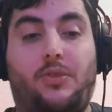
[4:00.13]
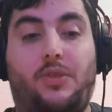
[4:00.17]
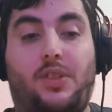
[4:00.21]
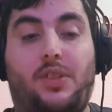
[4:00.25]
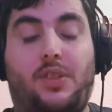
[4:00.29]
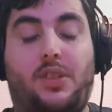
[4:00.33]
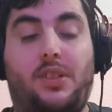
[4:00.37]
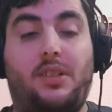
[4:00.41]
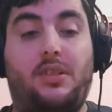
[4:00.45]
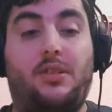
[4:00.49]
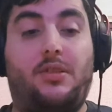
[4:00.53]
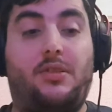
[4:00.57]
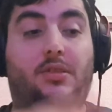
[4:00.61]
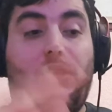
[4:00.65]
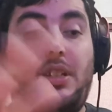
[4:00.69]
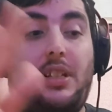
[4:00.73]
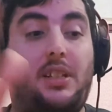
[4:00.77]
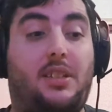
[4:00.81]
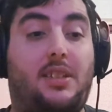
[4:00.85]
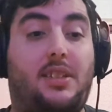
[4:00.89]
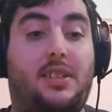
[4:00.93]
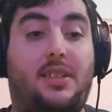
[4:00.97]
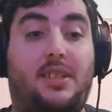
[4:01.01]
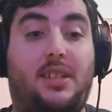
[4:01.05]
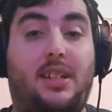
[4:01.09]
still that
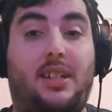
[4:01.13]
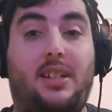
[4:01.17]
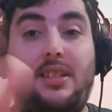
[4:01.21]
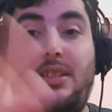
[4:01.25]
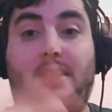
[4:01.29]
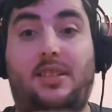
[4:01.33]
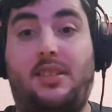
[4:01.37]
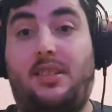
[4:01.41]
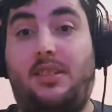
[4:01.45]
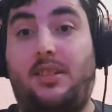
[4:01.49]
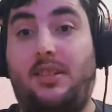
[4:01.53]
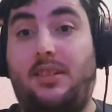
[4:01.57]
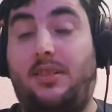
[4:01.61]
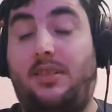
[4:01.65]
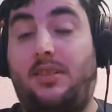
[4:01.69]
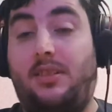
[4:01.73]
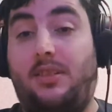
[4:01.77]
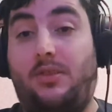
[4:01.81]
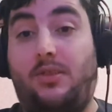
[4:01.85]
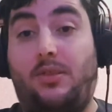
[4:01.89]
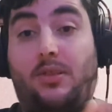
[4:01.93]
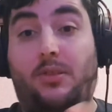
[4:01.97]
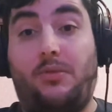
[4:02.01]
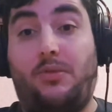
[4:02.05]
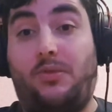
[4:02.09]
stand still
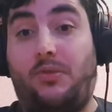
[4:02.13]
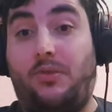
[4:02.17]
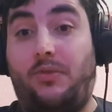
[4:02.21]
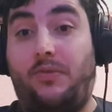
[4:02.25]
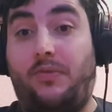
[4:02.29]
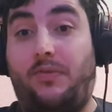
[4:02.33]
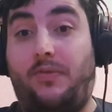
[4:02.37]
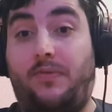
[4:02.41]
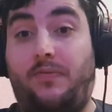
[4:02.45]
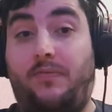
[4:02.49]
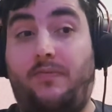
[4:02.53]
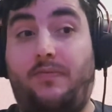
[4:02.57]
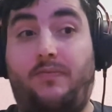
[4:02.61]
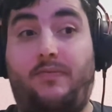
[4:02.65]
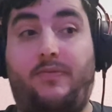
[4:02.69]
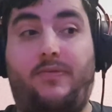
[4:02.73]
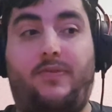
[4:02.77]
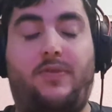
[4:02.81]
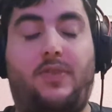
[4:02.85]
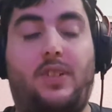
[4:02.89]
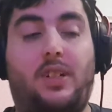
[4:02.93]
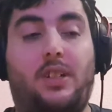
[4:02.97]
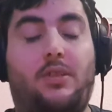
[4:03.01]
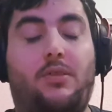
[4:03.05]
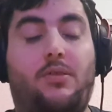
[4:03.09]
and don't do
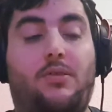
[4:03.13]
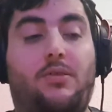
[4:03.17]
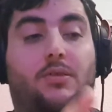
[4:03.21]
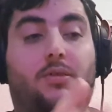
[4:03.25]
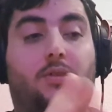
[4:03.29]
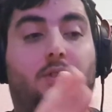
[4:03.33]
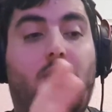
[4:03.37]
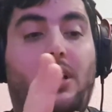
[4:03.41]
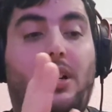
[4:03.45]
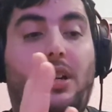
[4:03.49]
fuck all.